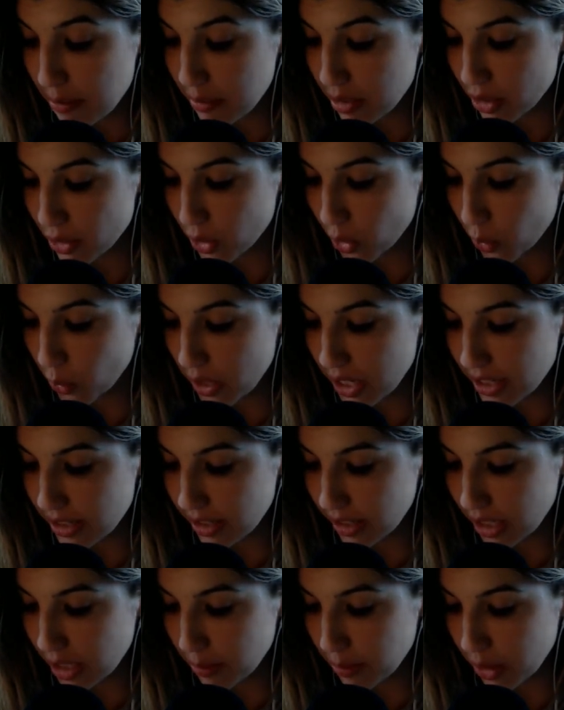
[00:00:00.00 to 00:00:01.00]
Mr.
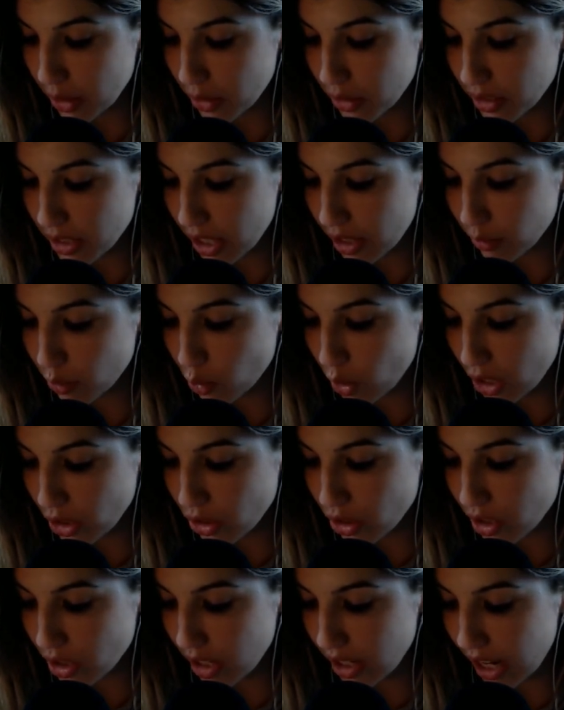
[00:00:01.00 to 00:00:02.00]
Weasley appears to have
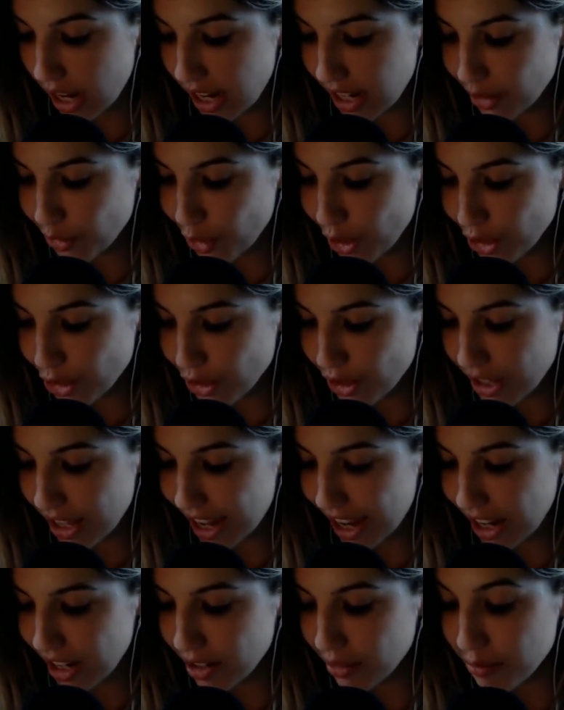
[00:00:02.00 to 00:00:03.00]
rushed to
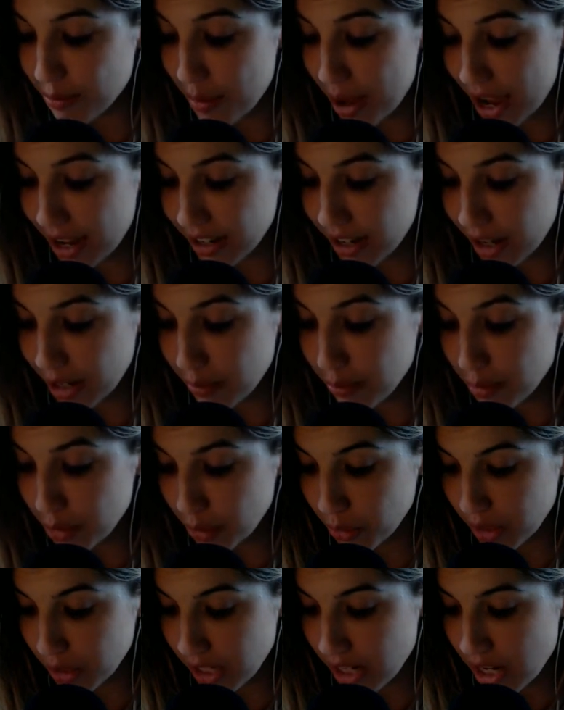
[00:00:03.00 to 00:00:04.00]
the aid of Mad-Eye
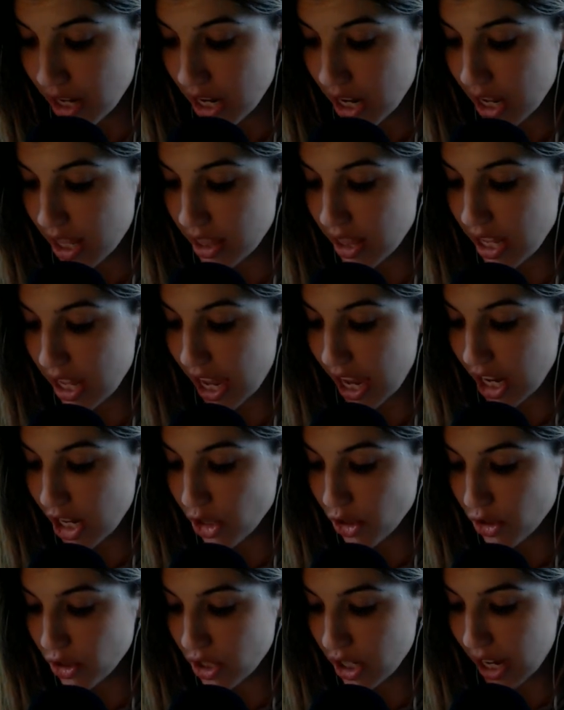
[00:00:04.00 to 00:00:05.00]
Moody, the
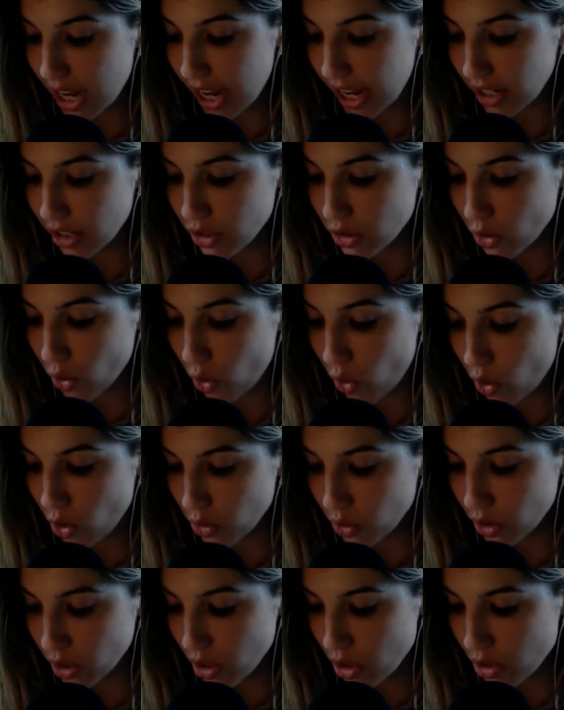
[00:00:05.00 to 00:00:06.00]
aged
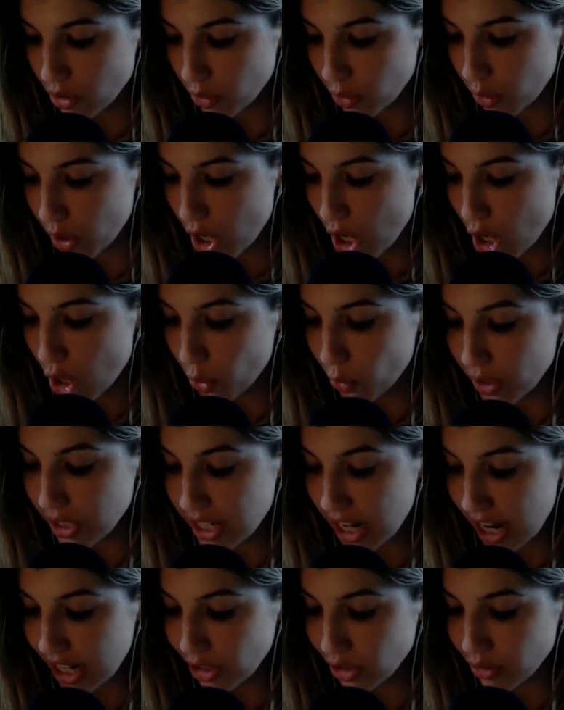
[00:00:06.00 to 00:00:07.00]
ex-Auror who
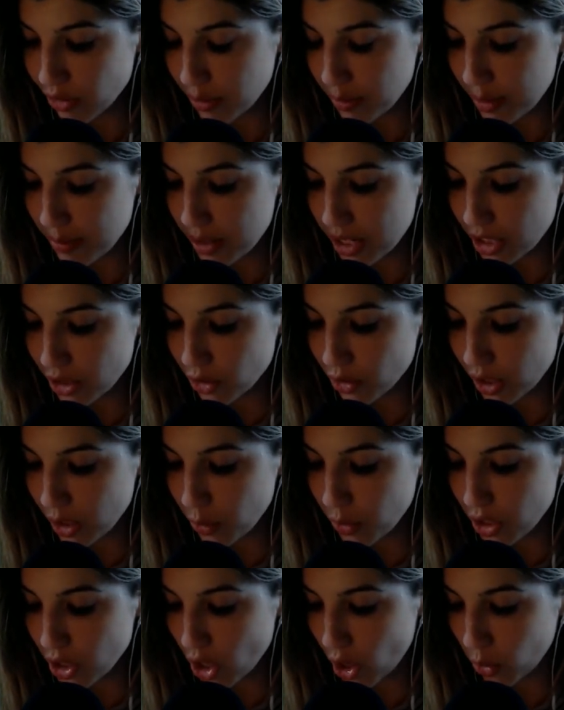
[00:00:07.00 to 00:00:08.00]
retired from the ministry
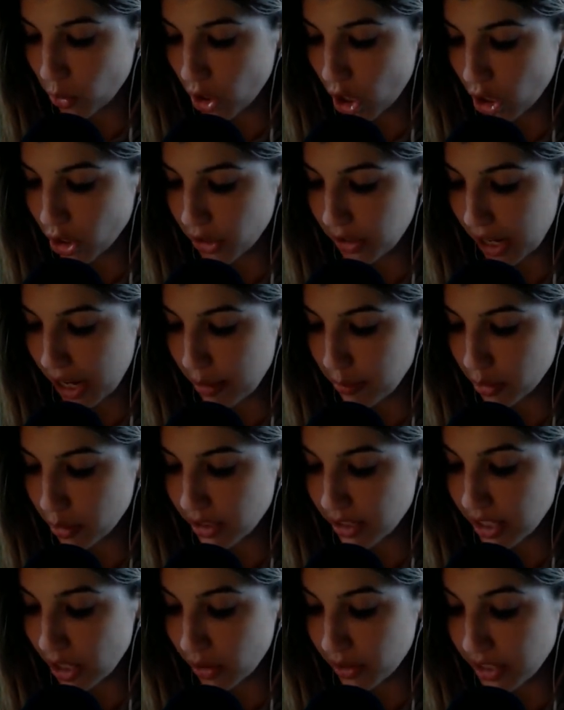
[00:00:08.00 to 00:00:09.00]
when no longer able
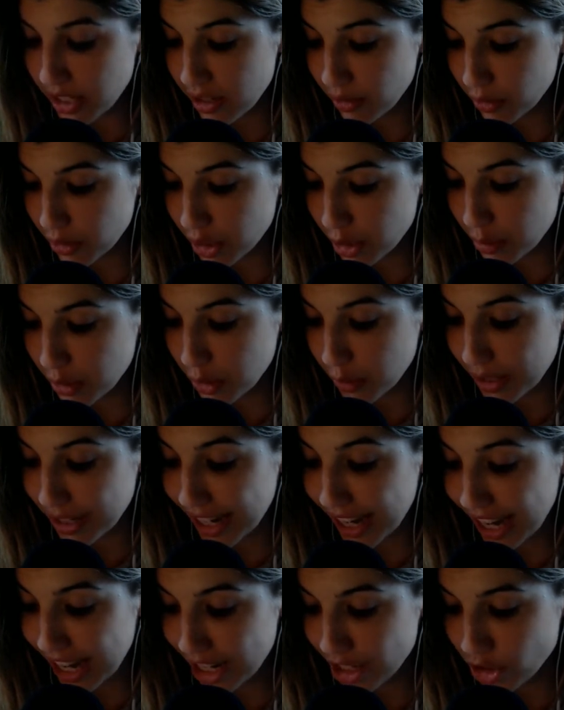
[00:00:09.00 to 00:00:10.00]
to tell the difference between
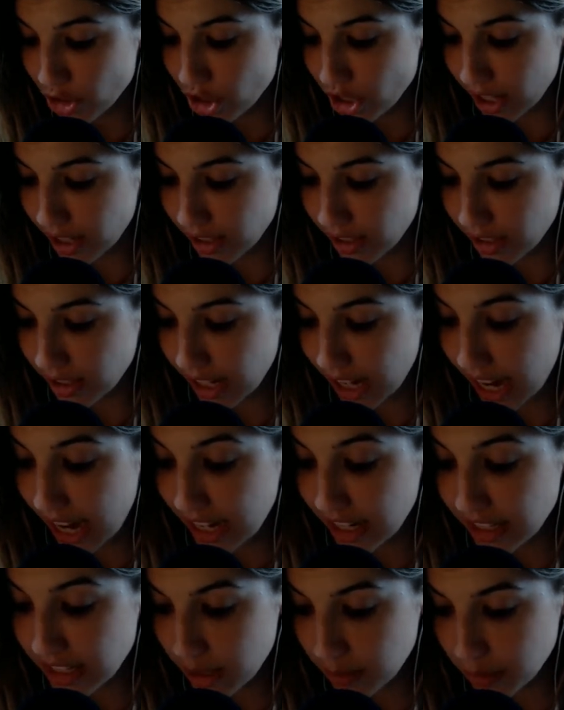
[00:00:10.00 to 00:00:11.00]
a handshake
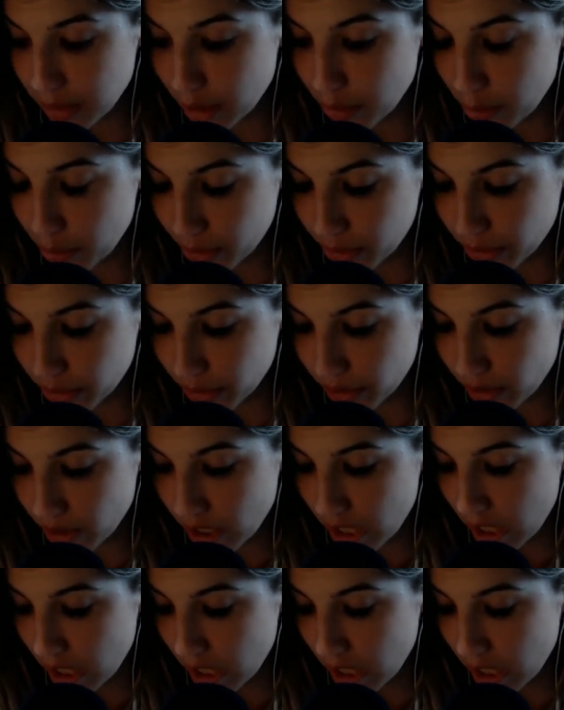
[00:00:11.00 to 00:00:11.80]
and attempted murder.